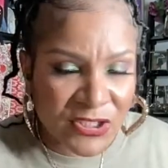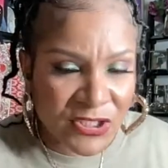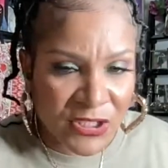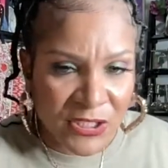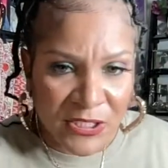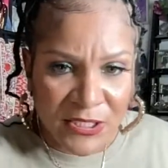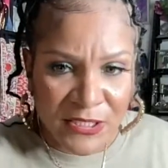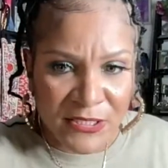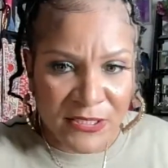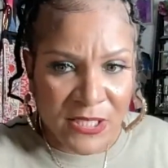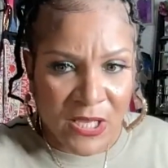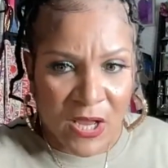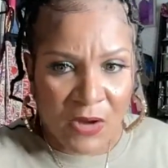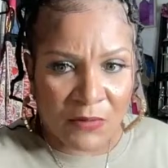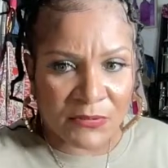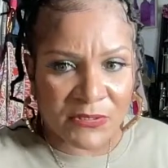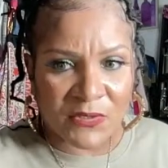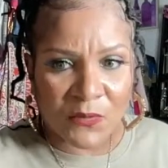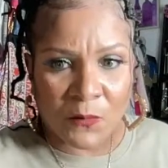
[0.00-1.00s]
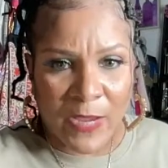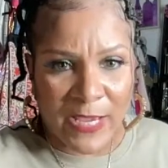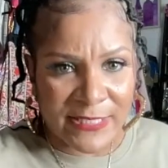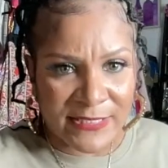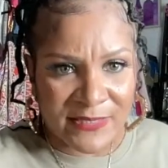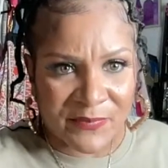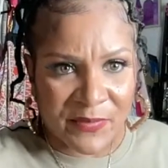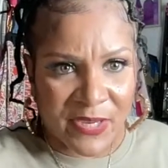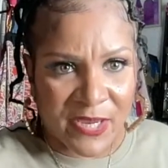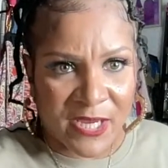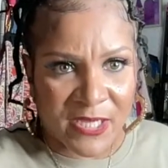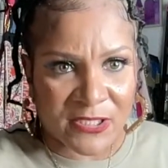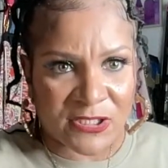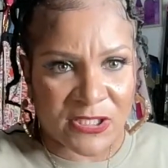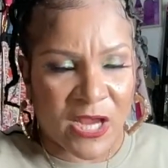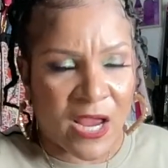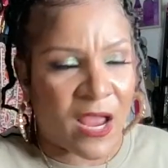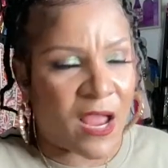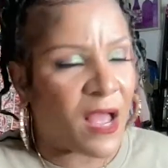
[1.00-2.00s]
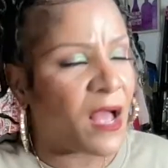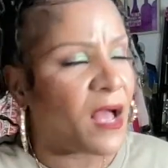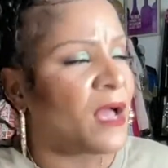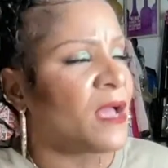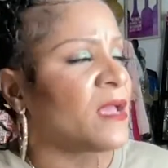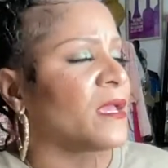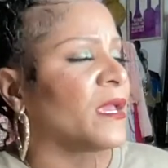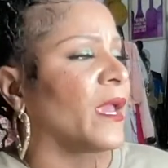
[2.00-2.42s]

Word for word: jeans on with the waistband, child.